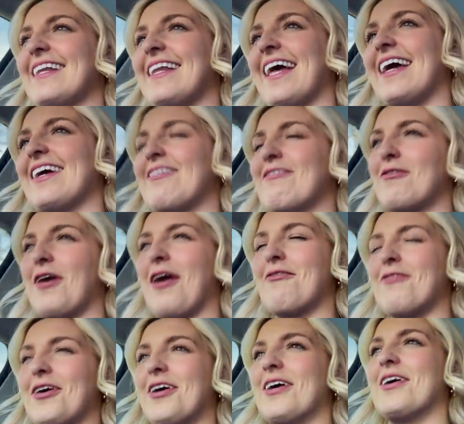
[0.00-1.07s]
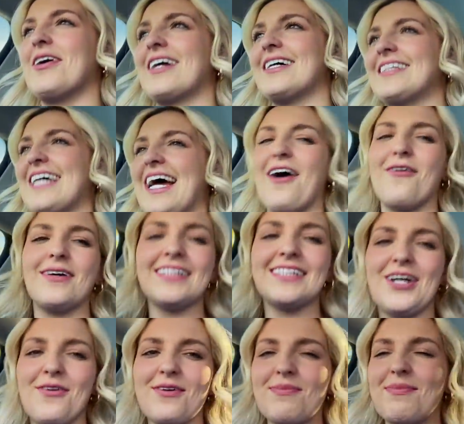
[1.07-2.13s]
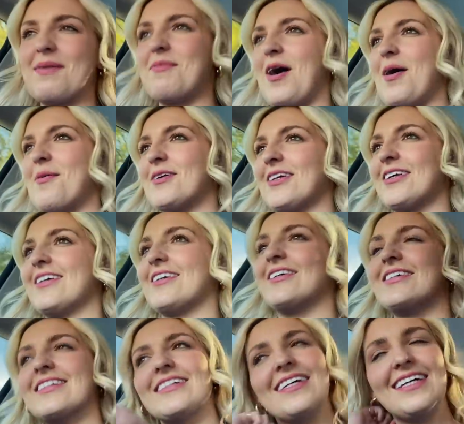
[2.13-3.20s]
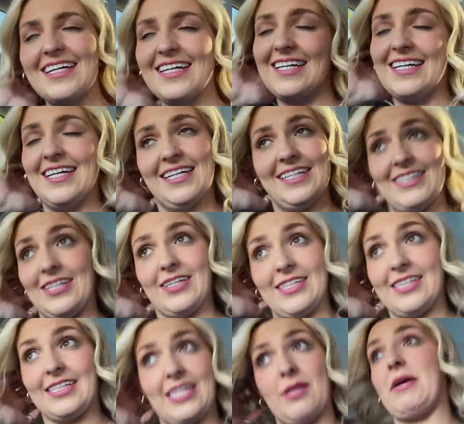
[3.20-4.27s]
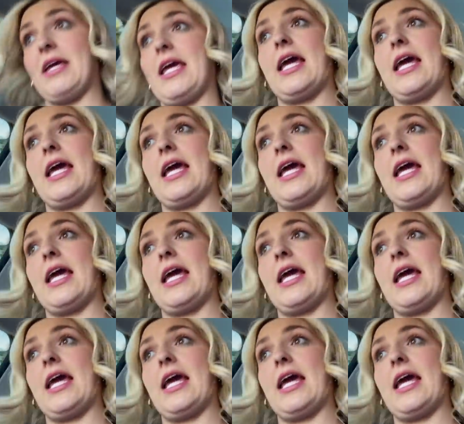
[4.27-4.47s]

like forever because I always go with my mom or the girls. So this is gonna be